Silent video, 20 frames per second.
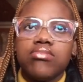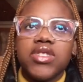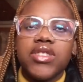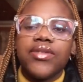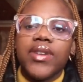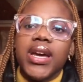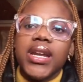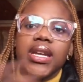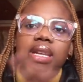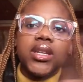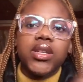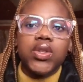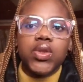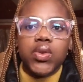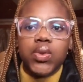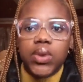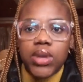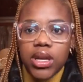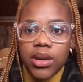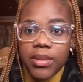divided
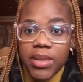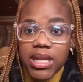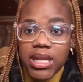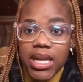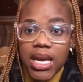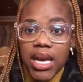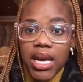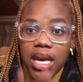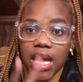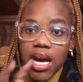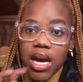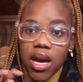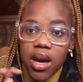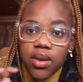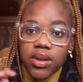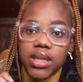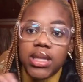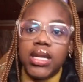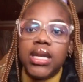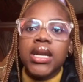into EMS A,
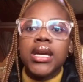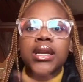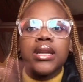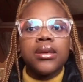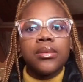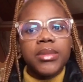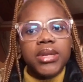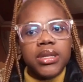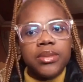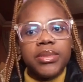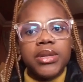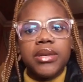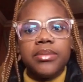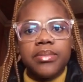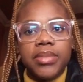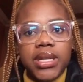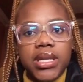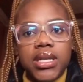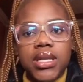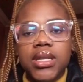accounting, and EMS B,
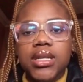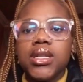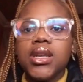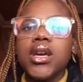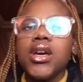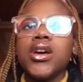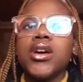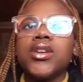business.